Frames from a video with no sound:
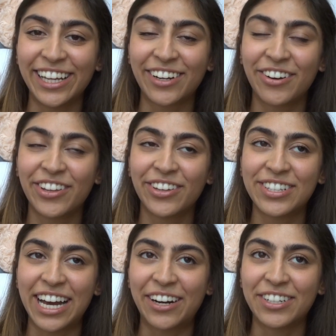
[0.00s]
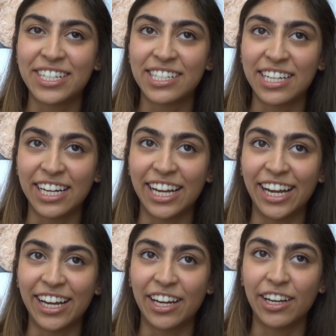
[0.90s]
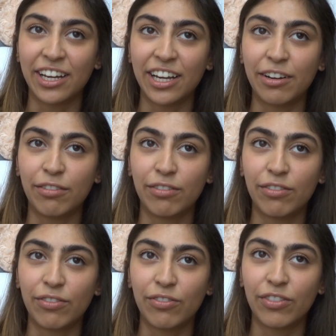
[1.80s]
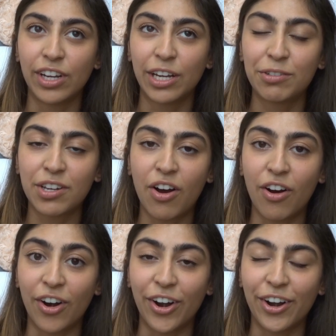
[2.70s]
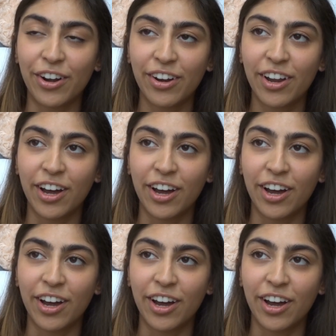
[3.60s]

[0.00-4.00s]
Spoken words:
Like all those hours studying, it was hard.